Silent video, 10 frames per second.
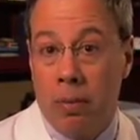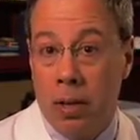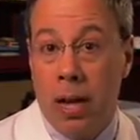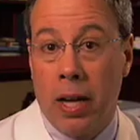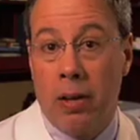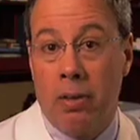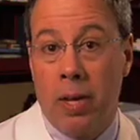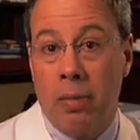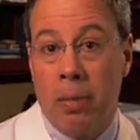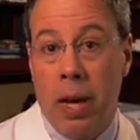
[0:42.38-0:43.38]

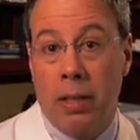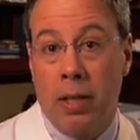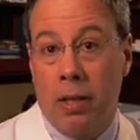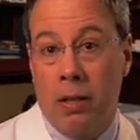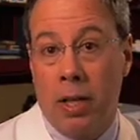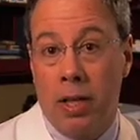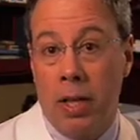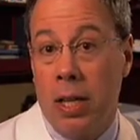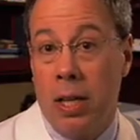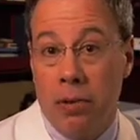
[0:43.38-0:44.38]
negatively impacting your
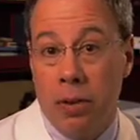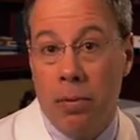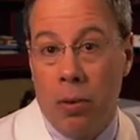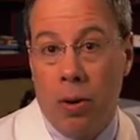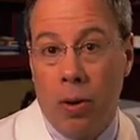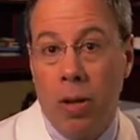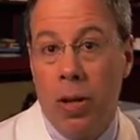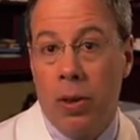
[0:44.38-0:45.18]
kidney even more